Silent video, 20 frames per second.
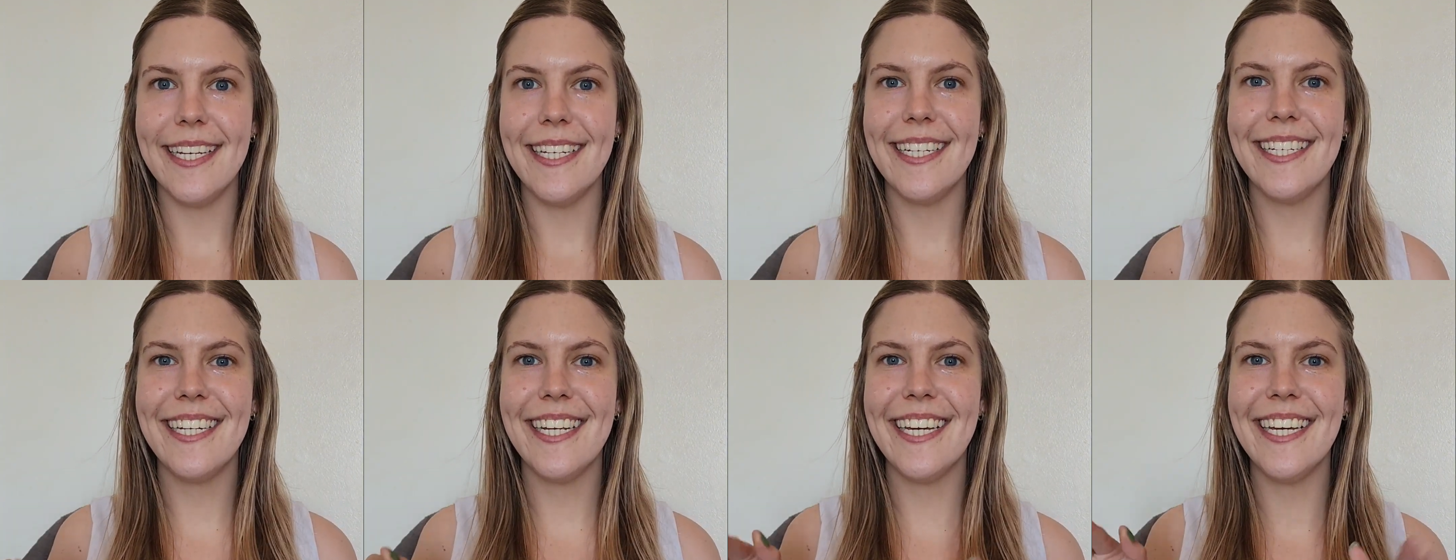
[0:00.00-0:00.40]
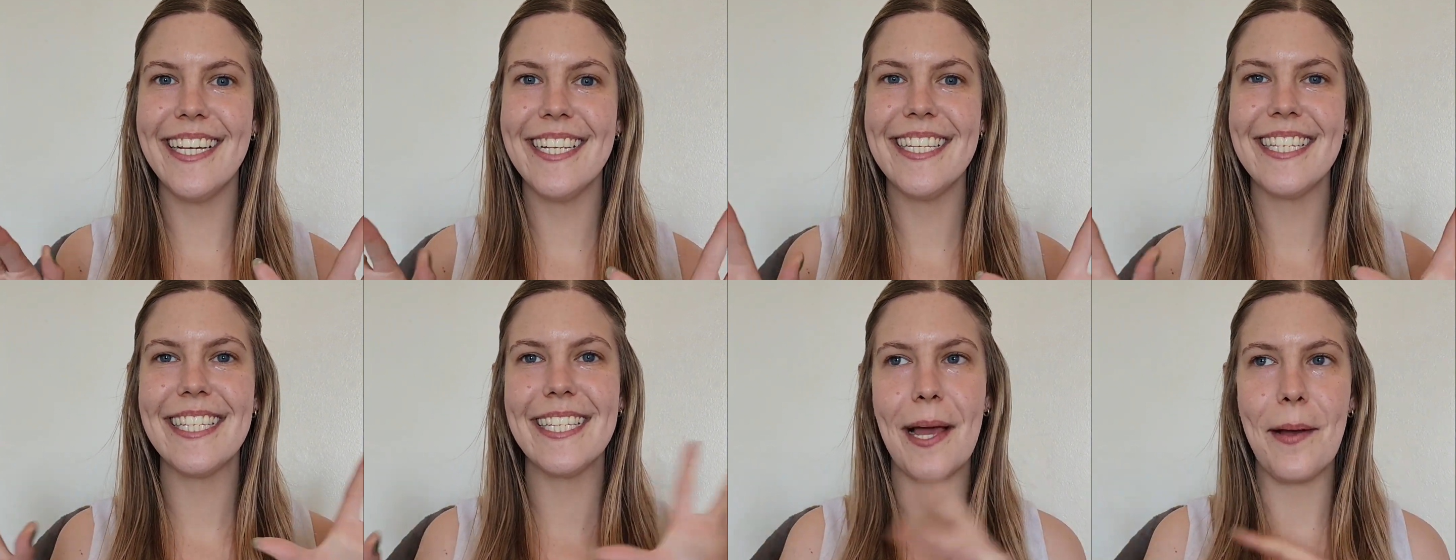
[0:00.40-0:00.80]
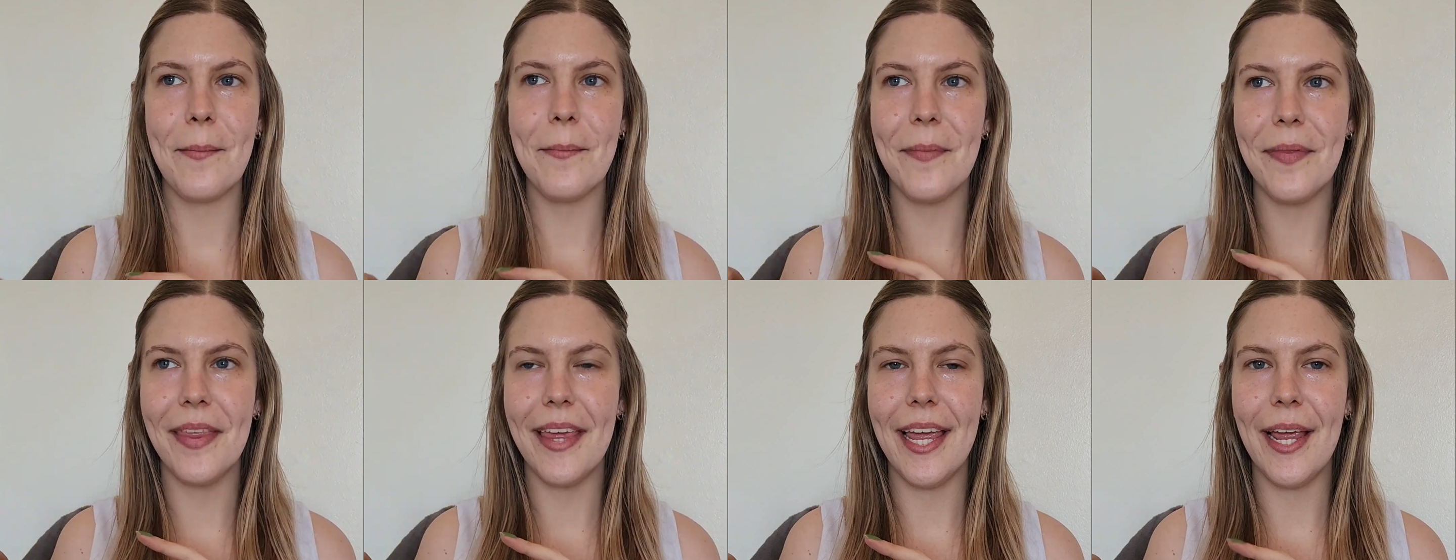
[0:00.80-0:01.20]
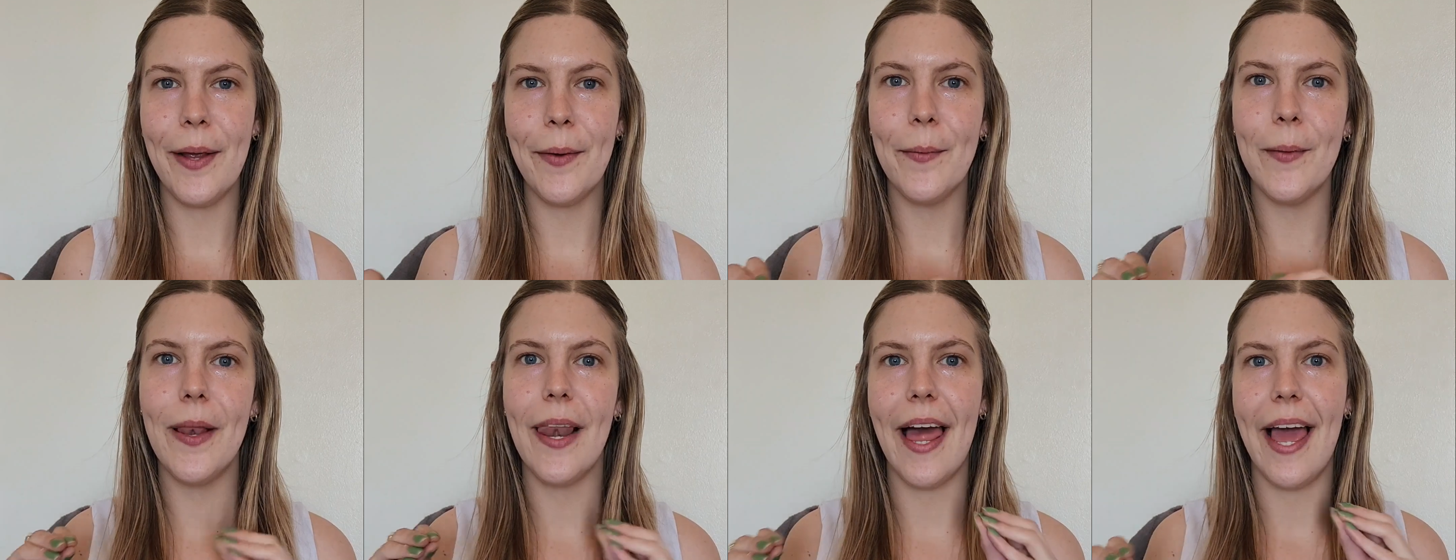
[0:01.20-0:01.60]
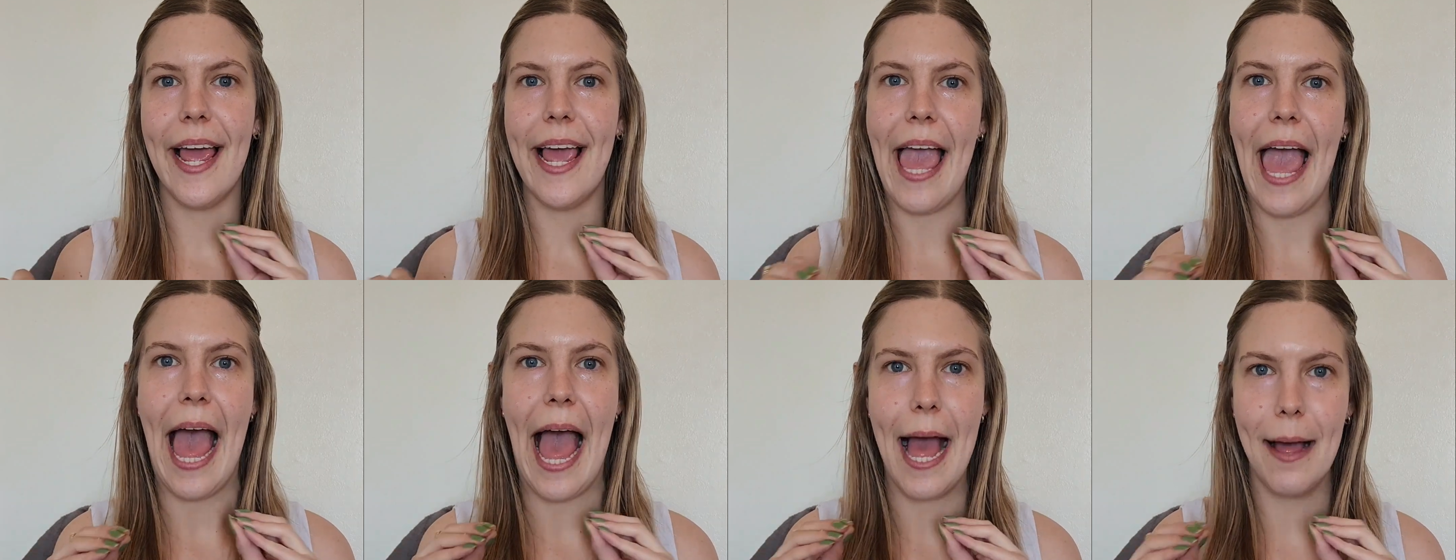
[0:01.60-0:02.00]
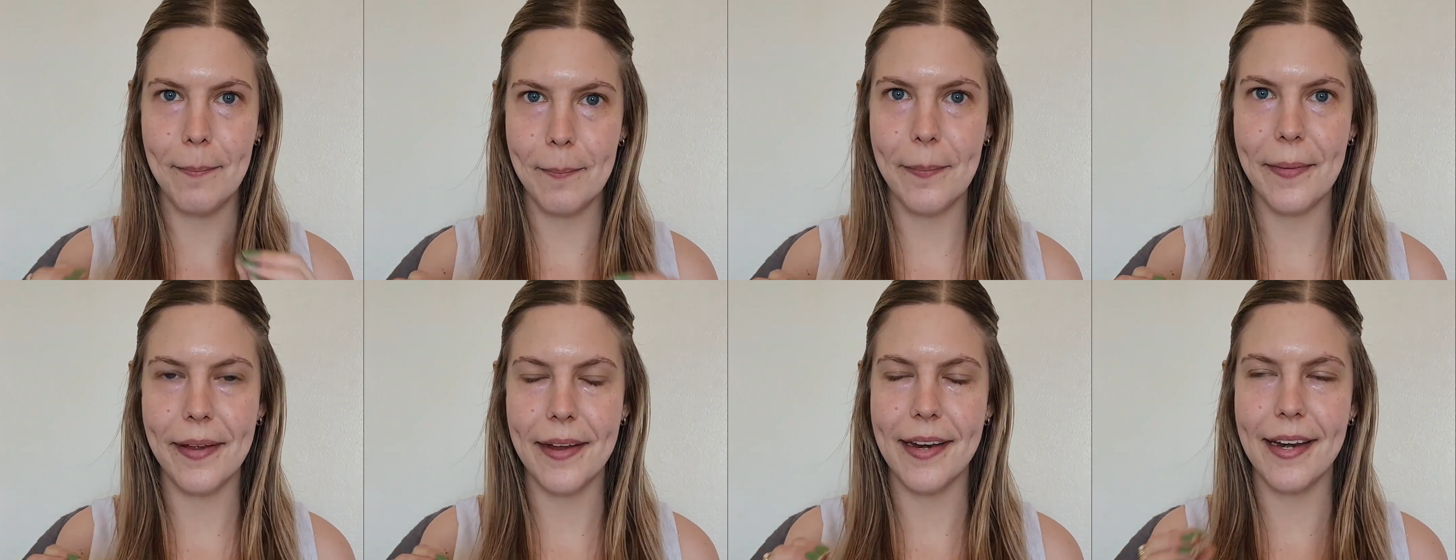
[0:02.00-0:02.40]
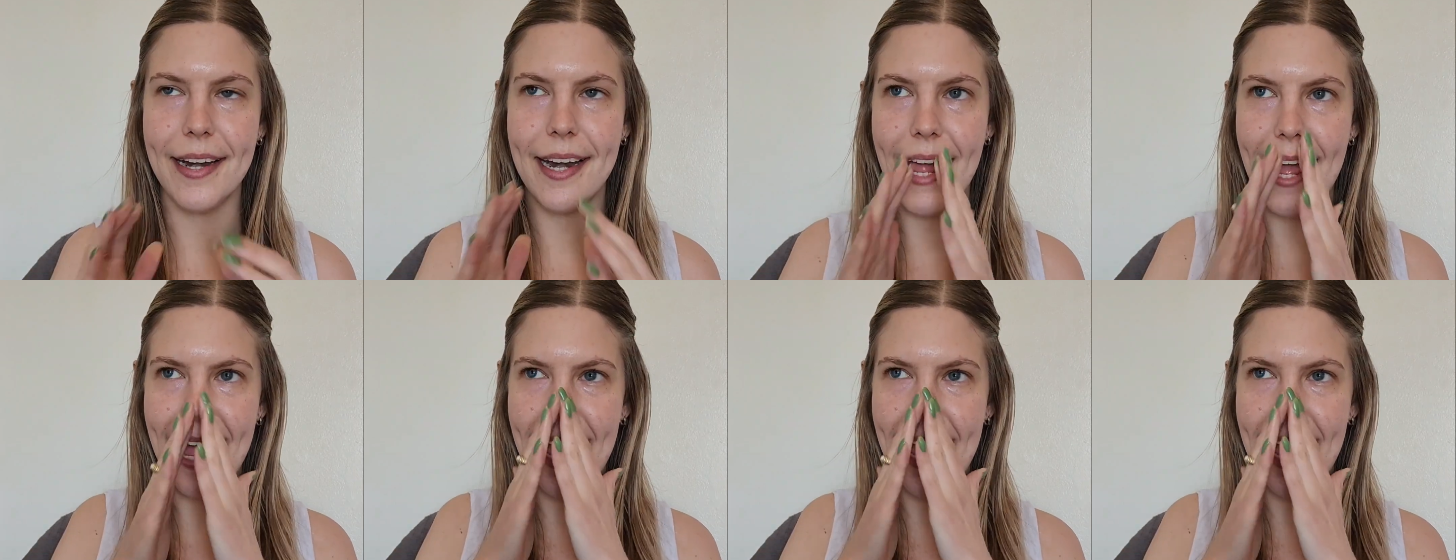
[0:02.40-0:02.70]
it something will like happen